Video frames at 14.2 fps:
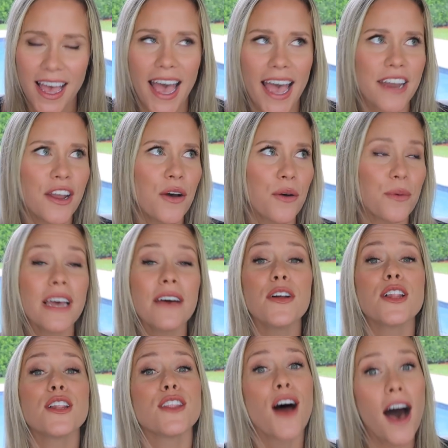and we have a
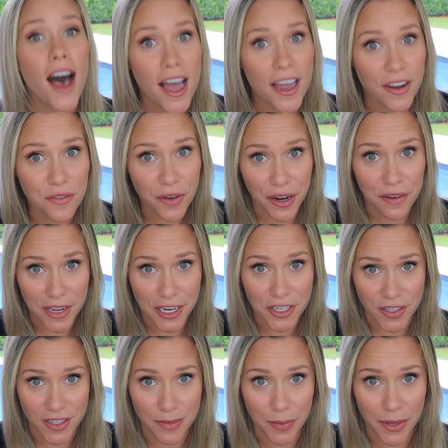lot of
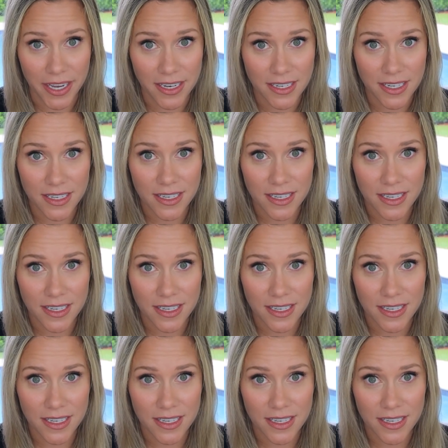renovations planned.